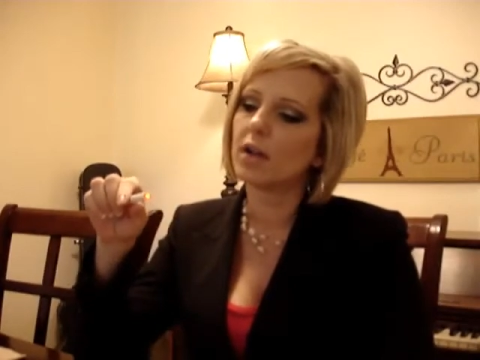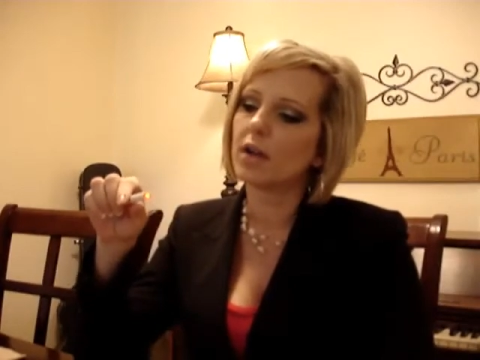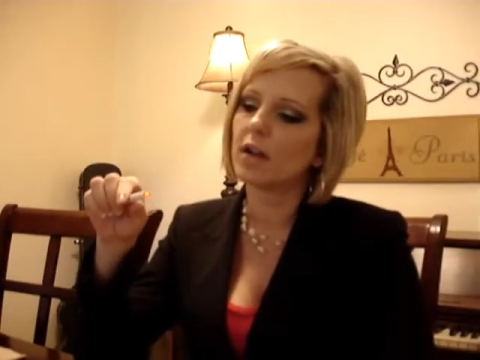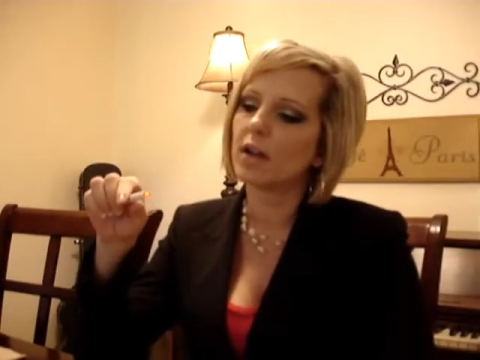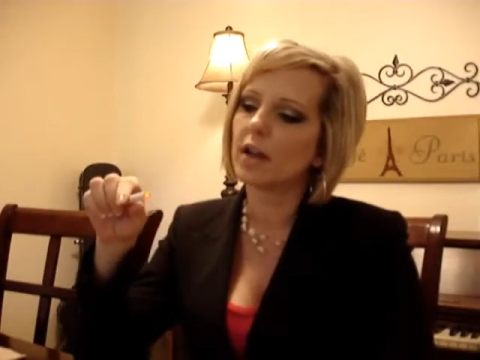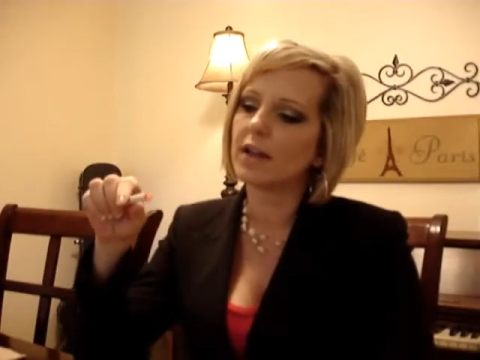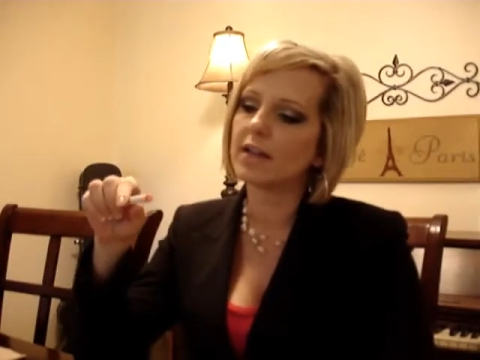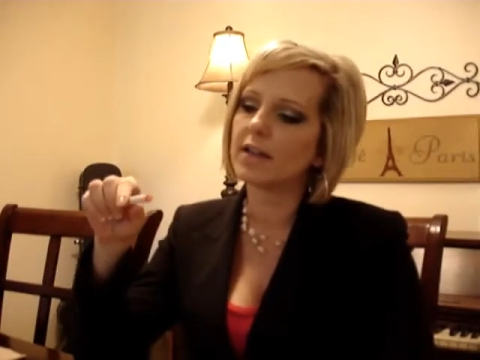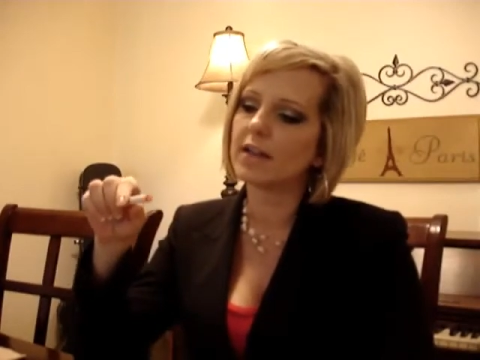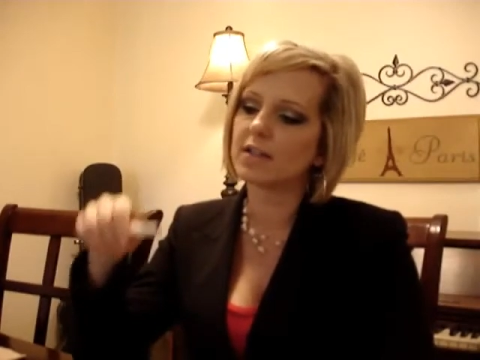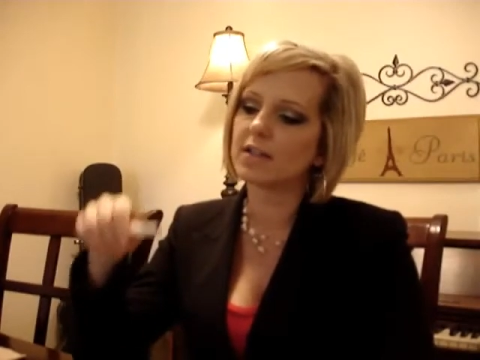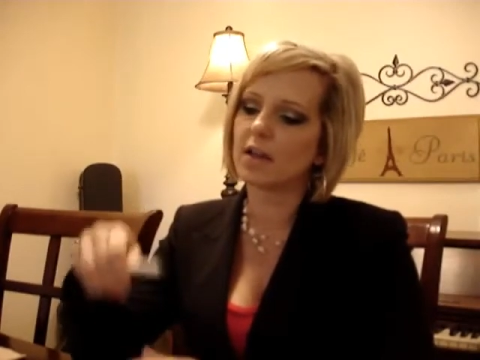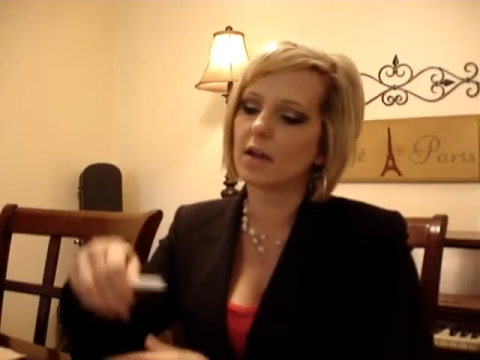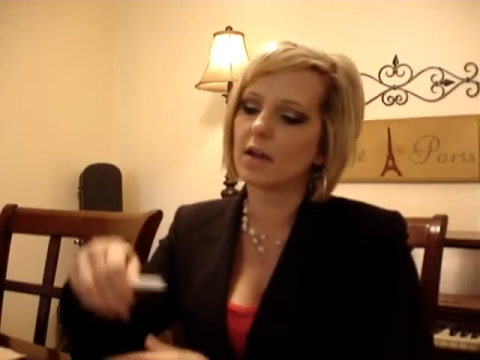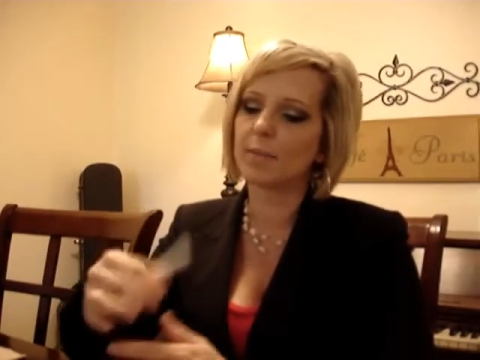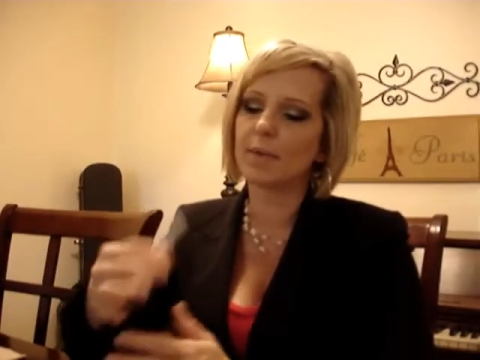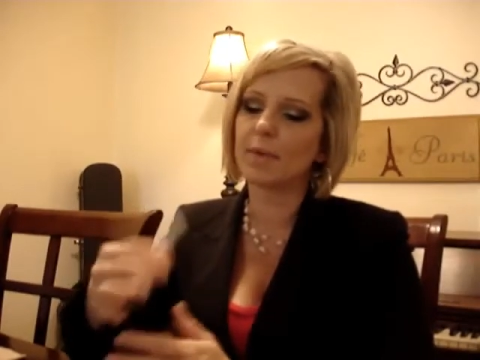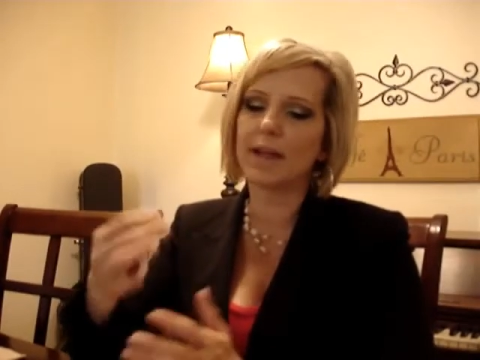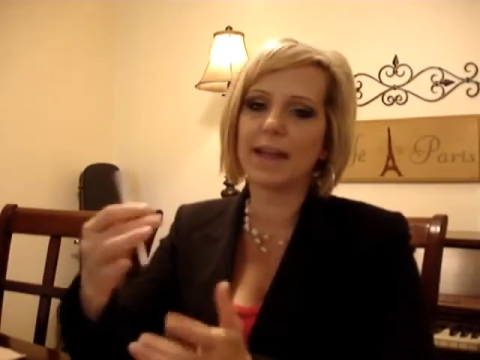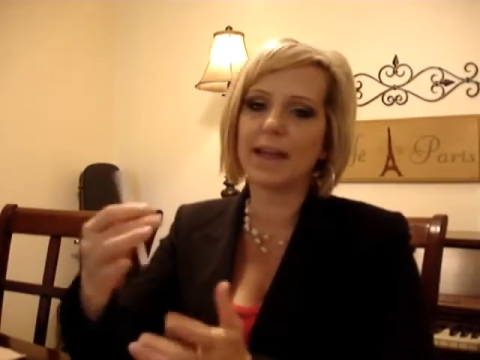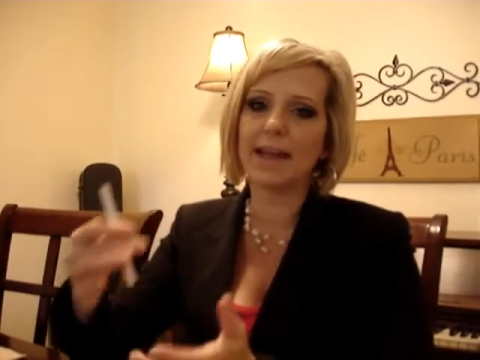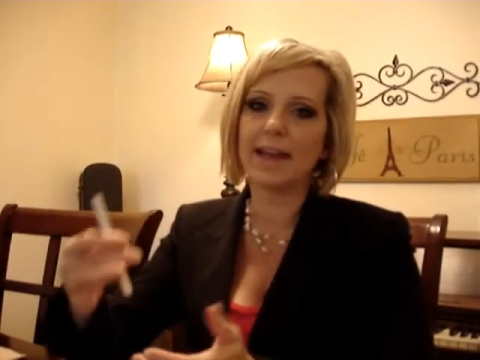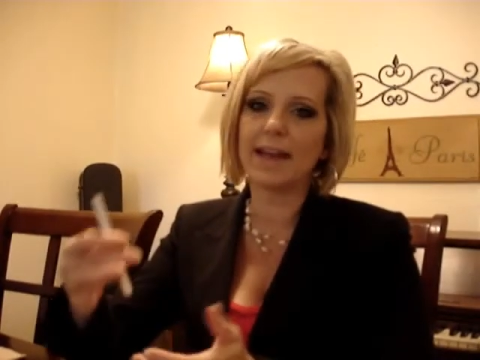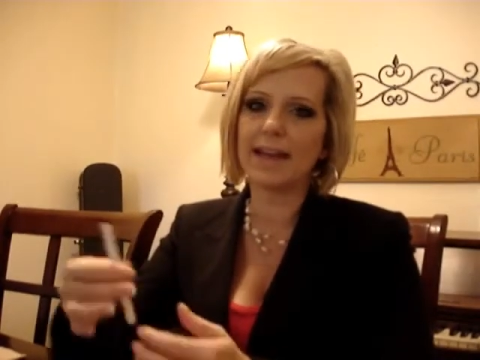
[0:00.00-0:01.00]
it lights
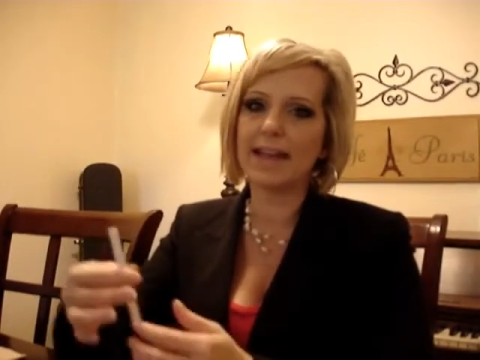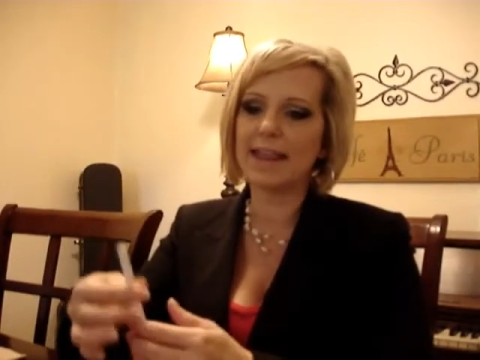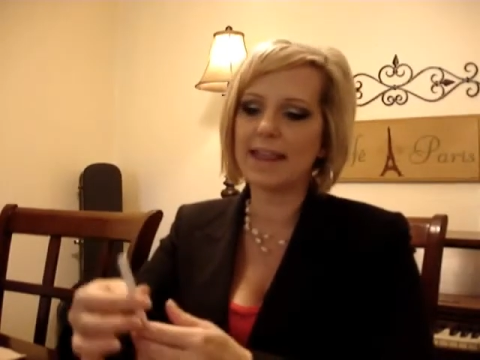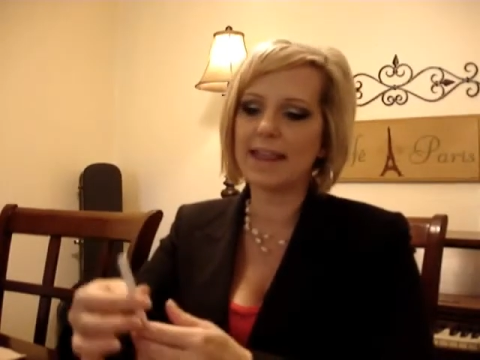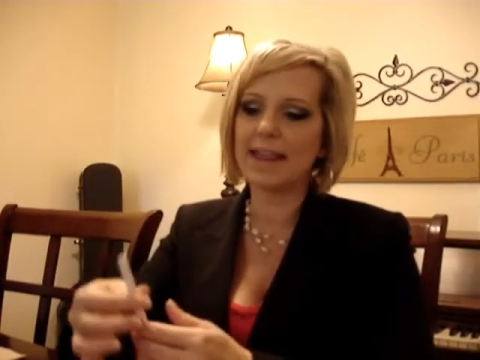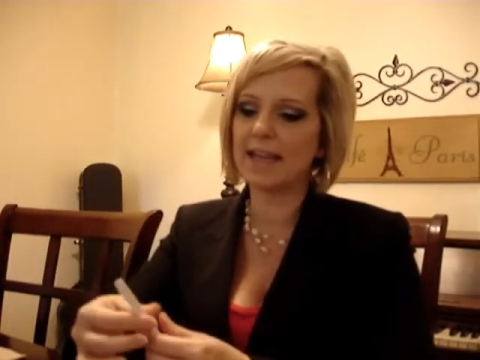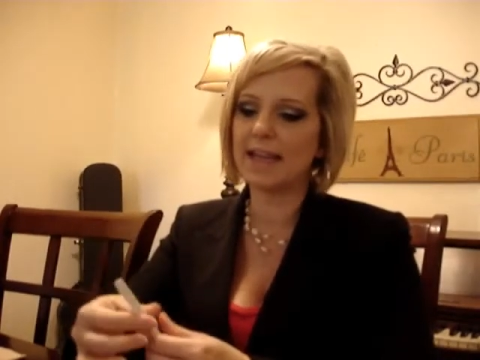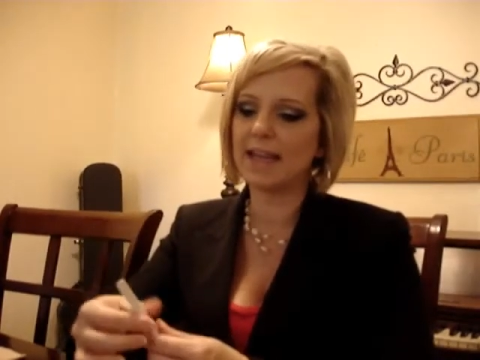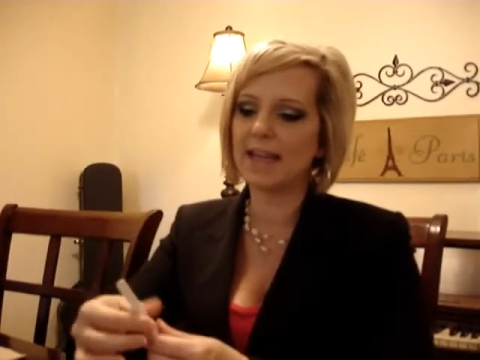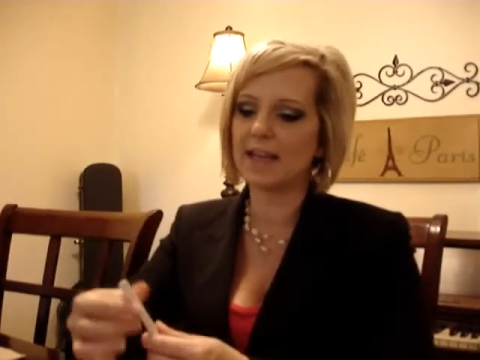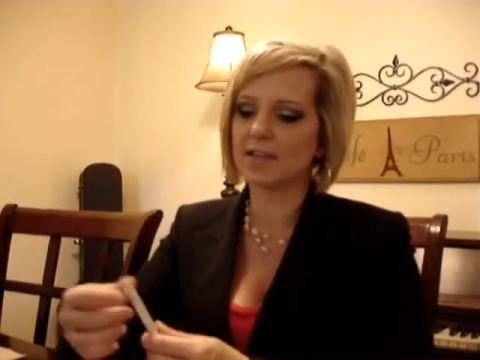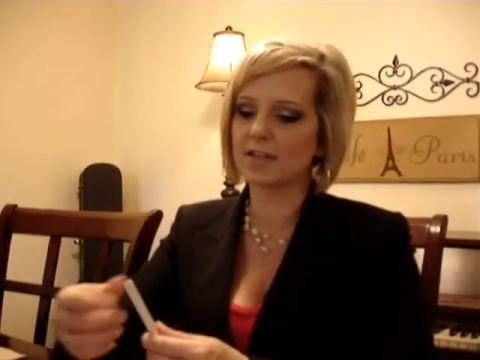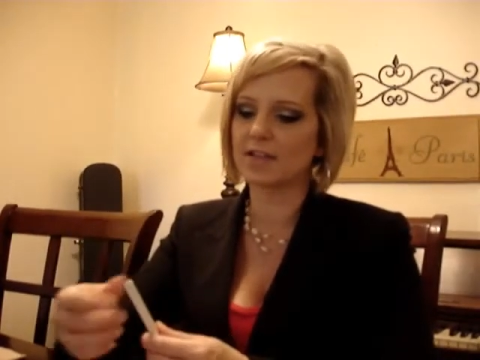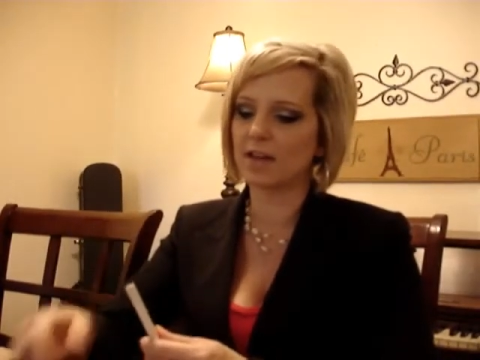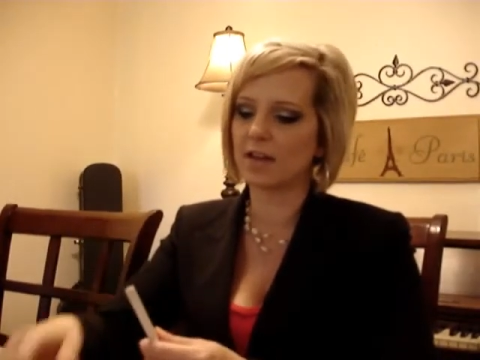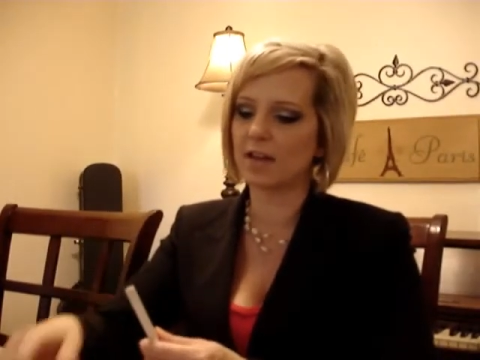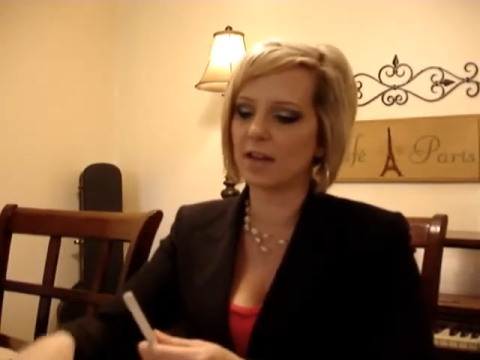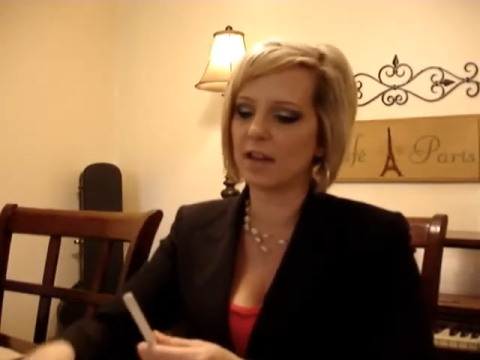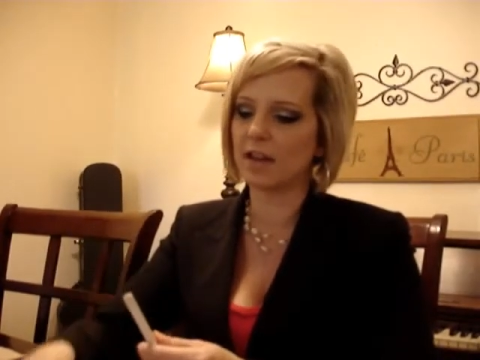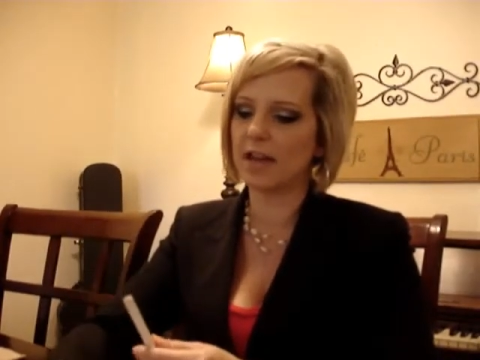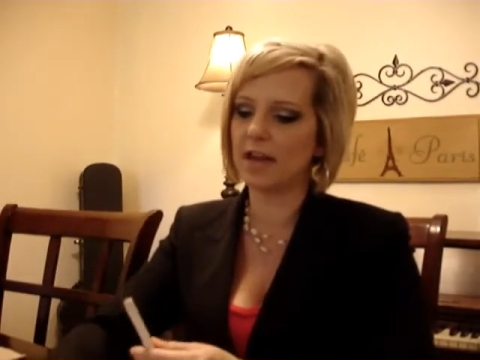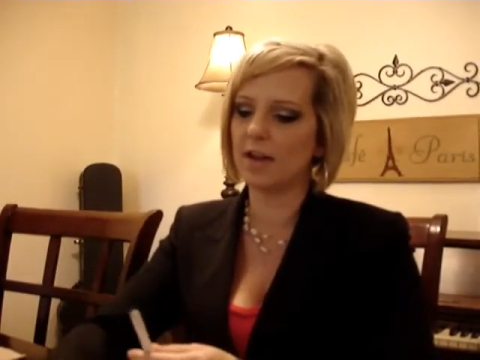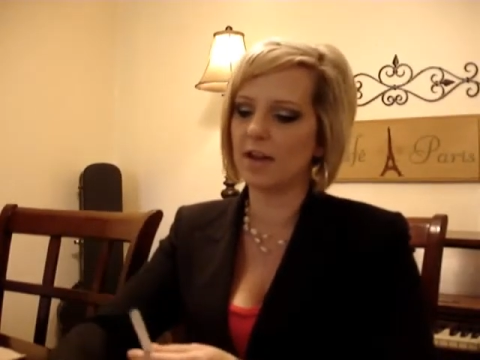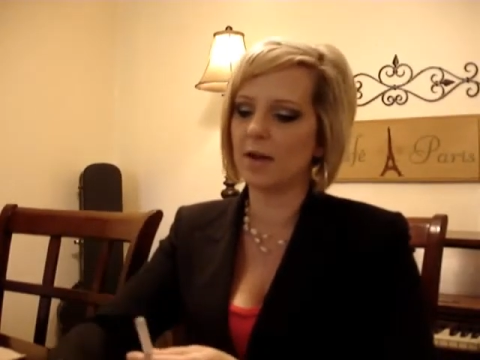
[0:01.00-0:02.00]
up. Anything, it's
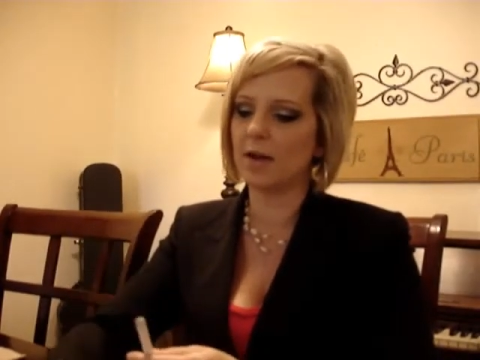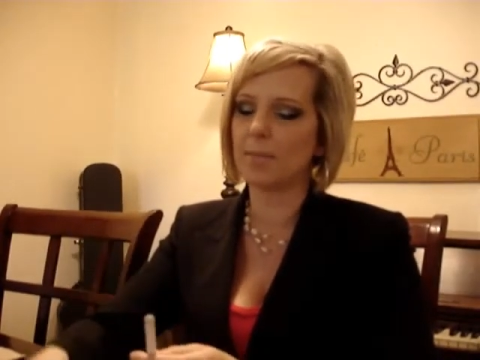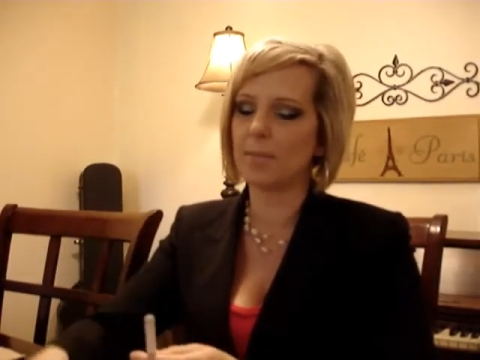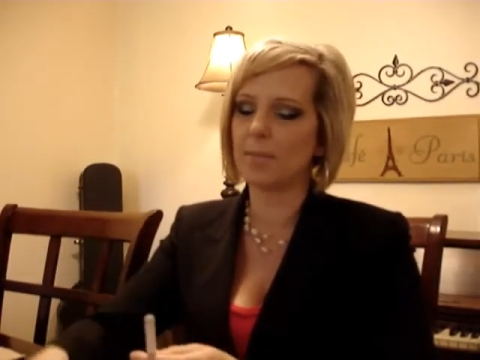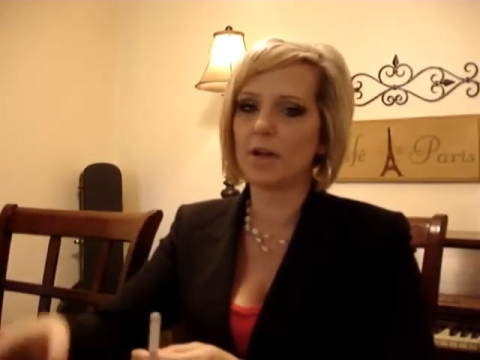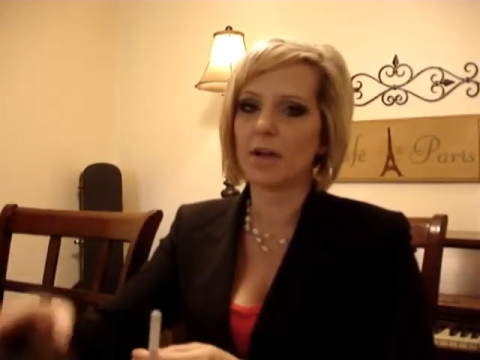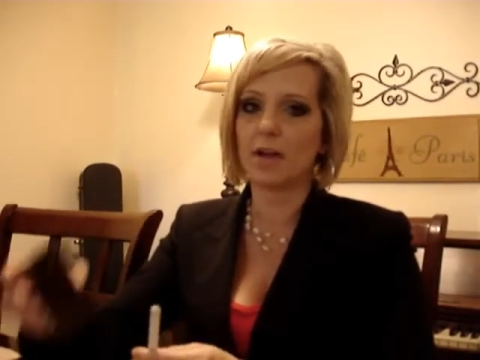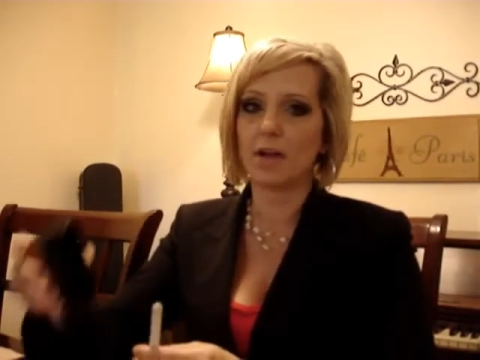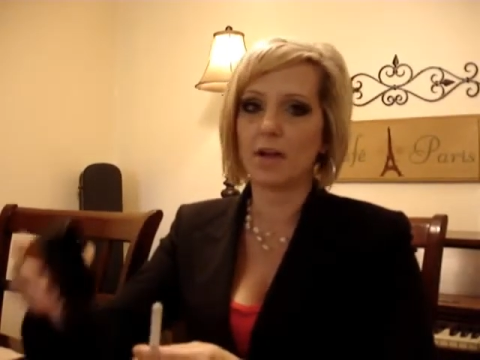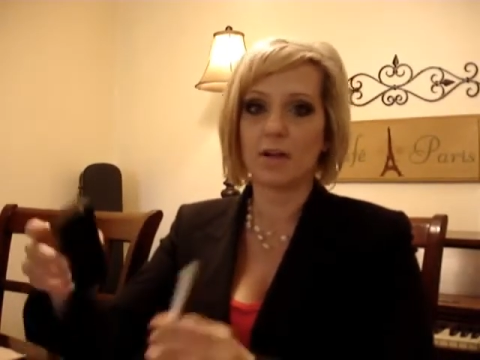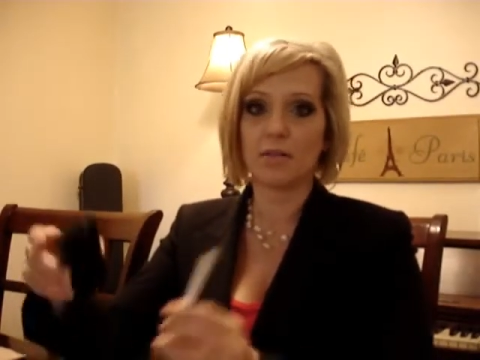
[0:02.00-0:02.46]
going to light up.